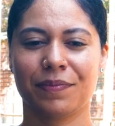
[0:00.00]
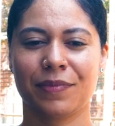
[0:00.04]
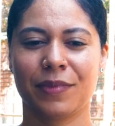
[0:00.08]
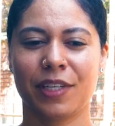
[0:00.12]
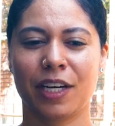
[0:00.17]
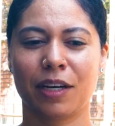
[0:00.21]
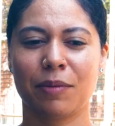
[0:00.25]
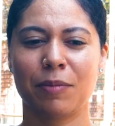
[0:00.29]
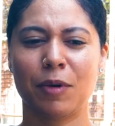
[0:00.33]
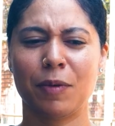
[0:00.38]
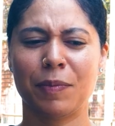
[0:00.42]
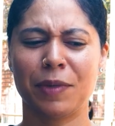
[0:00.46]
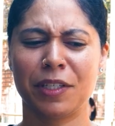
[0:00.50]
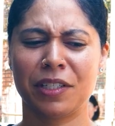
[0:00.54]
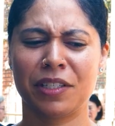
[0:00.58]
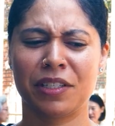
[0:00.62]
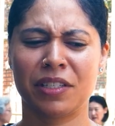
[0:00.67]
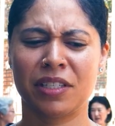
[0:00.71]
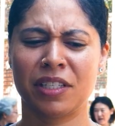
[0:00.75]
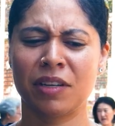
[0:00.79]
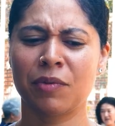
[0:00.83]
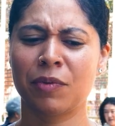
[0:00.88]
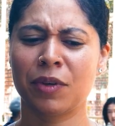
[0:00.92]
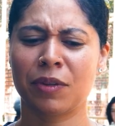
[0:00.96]
Take a moment to
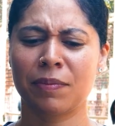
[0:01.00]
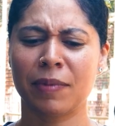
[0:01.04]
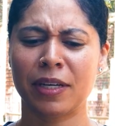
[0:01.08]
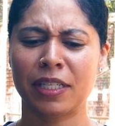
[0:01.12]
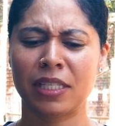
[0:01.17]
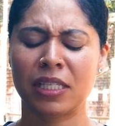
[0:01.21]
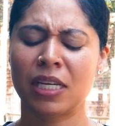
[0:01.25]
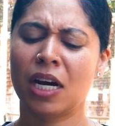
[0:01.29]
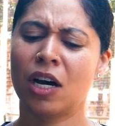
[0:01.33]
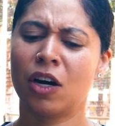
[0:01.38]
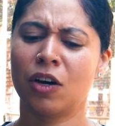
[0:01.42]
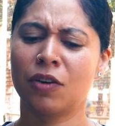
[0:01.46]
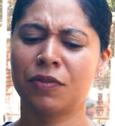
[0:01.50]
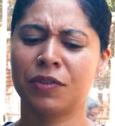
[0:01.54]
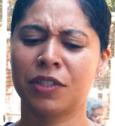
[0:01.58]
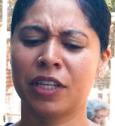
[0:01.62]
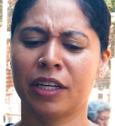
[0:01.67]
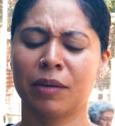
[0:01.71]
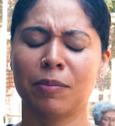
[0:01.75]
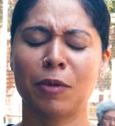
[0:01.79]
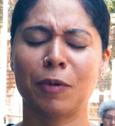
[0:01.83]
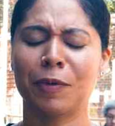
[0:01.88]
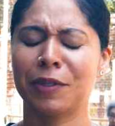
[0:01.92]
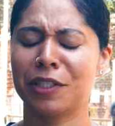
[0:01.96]
sit with myself,
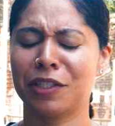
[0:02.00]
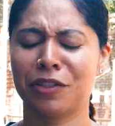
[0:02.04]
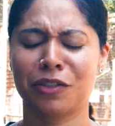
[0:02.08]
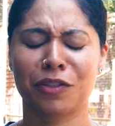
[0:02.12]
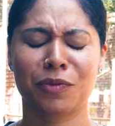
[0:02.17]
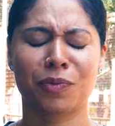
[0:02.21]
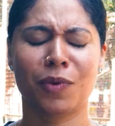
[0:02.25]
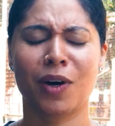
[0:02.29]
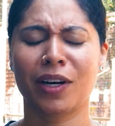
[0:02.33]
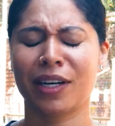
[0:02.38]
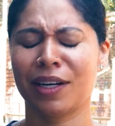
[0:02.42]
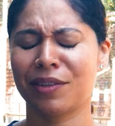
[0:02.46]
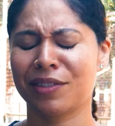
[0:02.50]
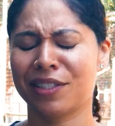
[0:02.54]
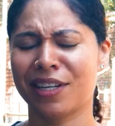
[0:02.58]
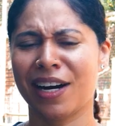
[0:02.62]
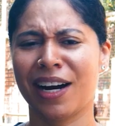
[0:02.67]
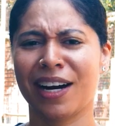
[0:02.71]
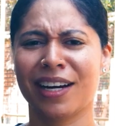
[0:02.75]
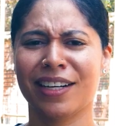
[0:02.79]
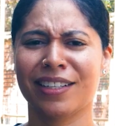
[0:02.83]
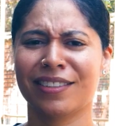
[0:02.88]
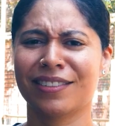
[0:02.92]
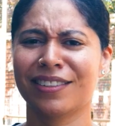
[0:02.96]
take a moment to just walk
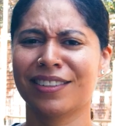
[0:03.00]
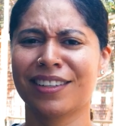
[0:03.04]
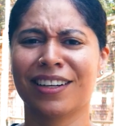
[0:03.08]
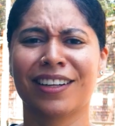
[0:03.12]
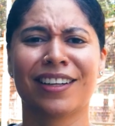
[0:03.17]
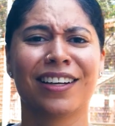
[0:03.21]
outside.